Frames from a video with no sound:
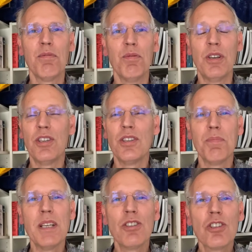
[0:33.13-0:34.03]
which is a
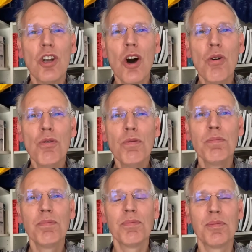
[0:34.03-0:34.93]
bit slow.
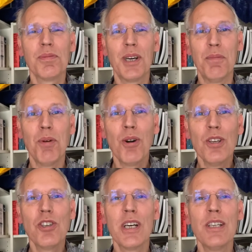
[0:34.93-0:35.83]
I
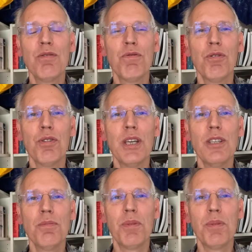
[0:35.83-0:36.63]
apologize for this,